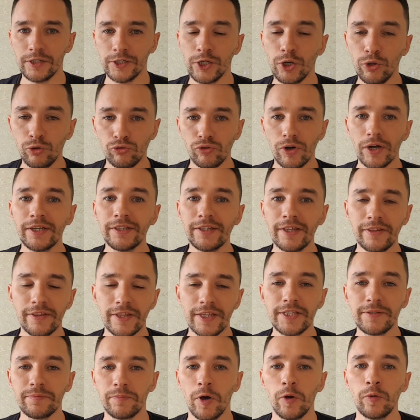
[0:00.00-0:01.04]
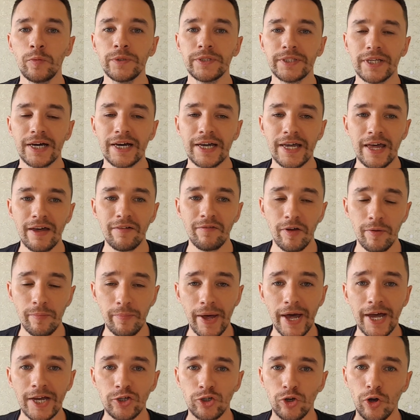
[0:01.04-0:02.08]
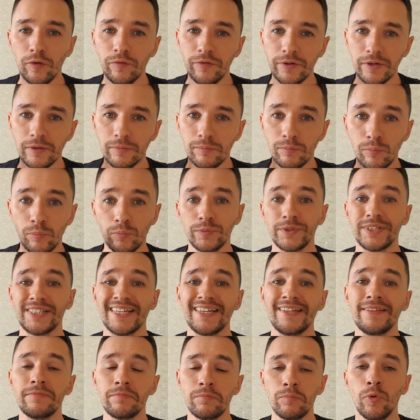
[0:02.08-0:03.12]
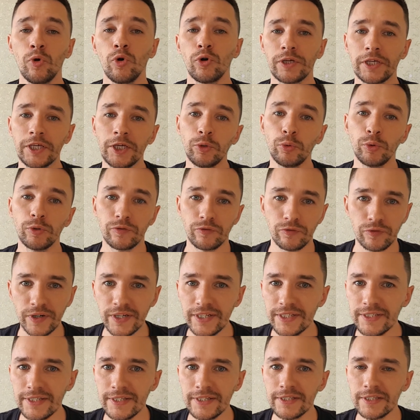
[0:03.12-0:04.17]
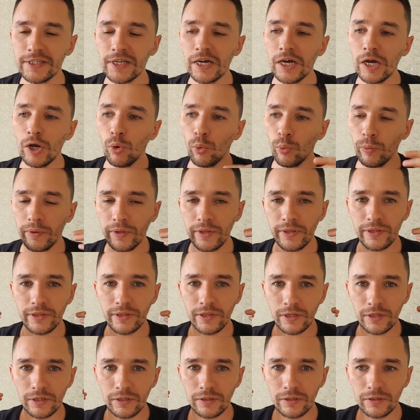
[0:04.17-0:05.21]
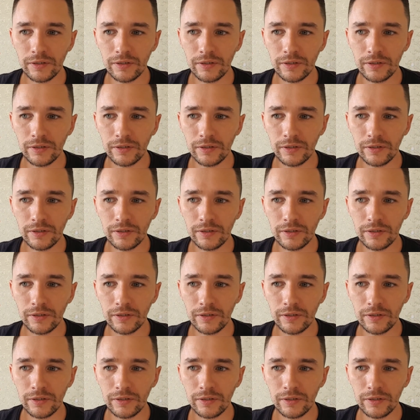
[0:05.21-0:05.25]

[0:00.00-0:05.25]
So right at this moment I have a batch of 10 more keyword phrases with